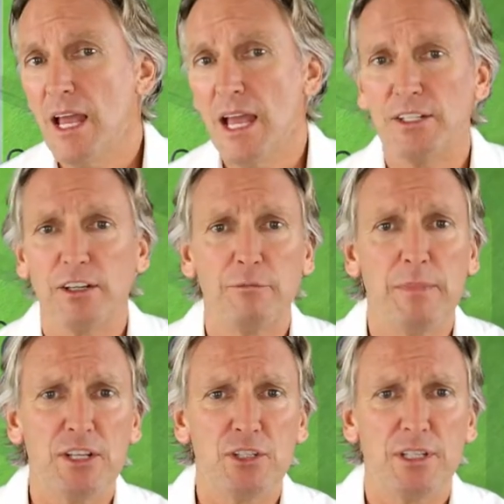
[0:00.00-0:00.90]
As I've
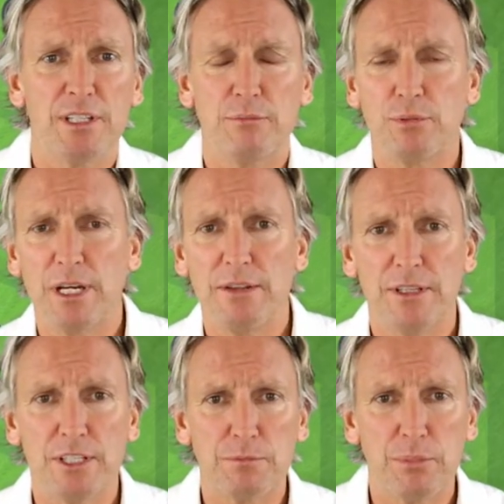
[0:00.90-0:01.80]
mentioned in
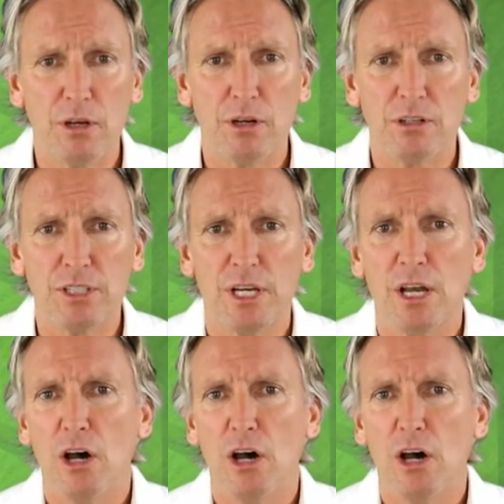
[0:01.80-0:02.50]
previous blogs,